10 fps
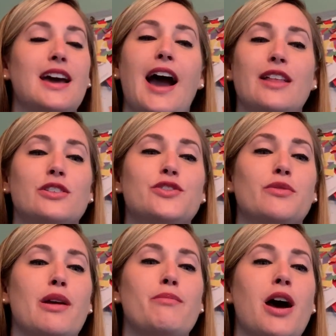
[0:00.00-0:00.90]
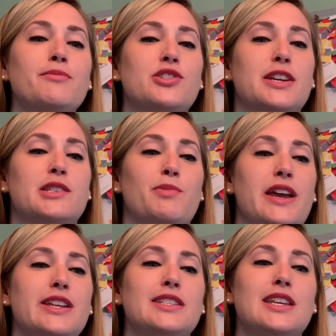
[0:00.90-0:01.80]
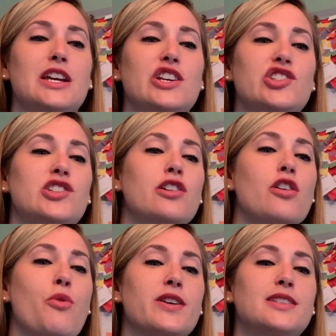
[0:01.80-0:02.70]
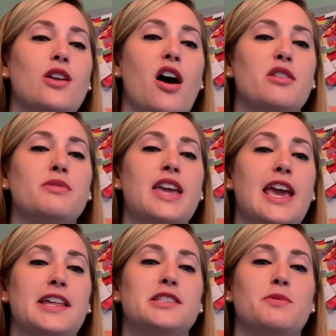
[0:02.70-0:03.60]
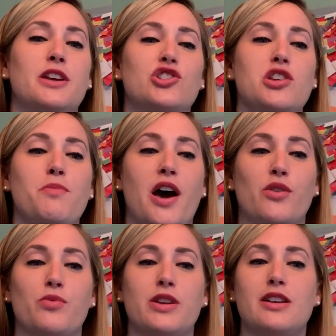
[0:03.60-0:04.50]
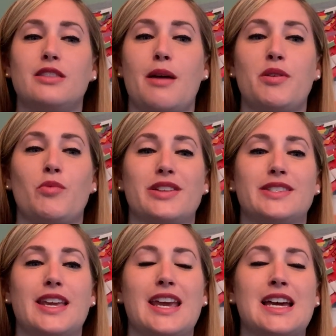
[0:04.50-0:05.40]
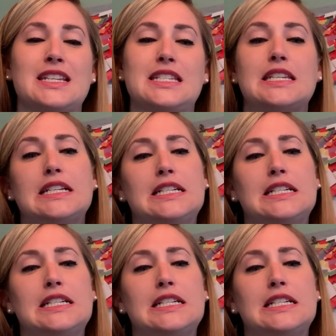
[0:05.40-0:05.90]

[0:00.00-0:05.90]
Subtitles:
I learned from my mom, she explains. She took a course in auto mechanics because she bought a real lemon once and...